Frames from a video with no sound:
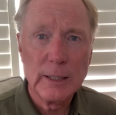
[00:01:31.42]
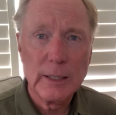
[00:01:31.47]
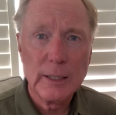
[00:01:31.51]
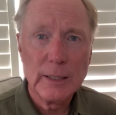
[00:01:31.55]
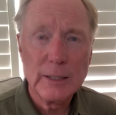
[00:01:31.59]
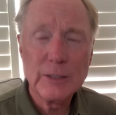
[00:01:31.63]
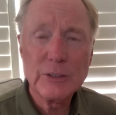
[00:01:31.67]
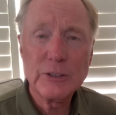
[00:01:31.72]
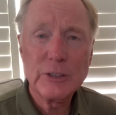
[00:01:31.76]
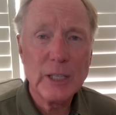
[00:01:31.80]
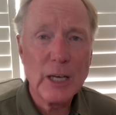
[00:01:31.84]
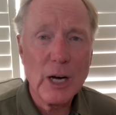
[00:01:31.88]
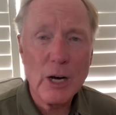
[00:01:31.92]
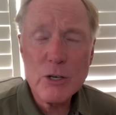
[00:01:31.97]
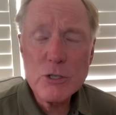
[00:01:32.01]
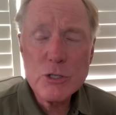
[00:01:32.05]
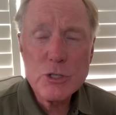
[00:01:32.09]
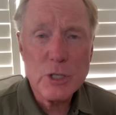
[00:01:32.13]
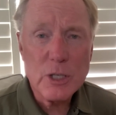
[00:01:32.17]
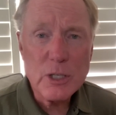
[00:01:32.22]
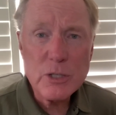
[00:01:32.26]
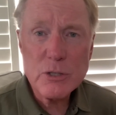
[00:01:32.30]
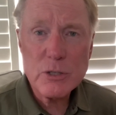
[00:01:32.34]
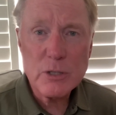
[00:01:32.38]
You see, our
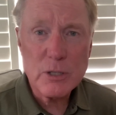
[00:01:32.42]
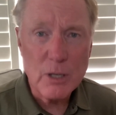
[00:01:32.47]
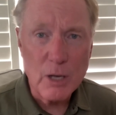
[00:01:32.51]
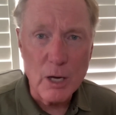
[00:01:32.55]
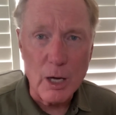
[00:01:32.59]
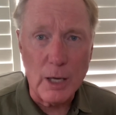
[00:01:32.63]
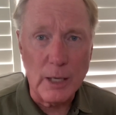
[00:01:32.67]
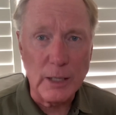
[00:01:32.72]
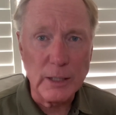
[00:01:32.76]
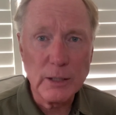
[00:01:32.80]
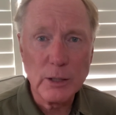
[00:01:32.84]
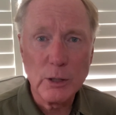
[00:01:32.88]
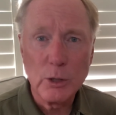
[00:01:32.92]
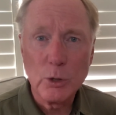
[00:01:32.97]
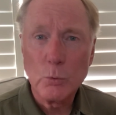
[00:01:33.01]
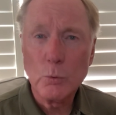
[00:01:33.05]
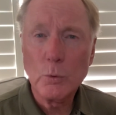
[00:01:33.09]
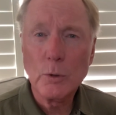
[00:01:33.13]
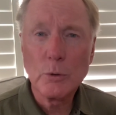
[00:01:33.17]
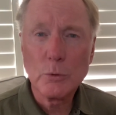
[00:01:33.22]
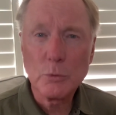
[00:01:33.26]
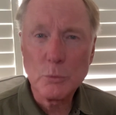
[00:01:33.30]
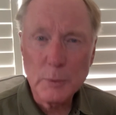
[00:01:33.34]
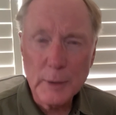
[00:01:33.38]
just God
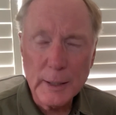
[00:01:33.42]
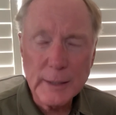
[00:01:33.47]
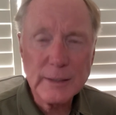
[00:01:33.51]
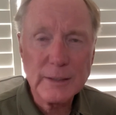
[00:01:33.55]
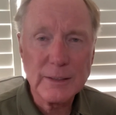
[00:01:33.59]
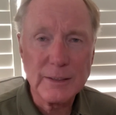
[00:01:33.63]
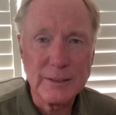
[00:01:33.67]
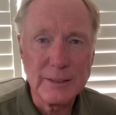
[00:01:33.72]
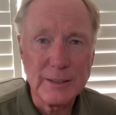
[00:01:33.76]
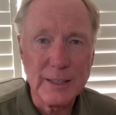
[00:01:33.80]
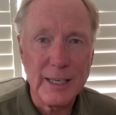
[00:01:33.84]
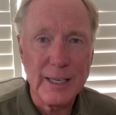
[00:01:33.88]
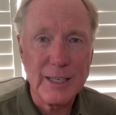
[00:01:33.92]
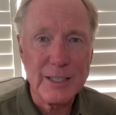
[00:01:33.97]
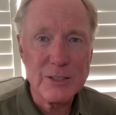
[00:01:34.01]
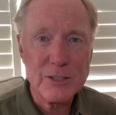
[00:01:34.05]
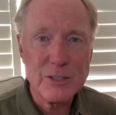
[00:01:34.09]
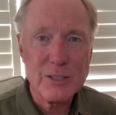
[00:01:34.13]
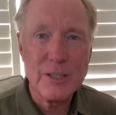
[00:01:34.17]
will recognize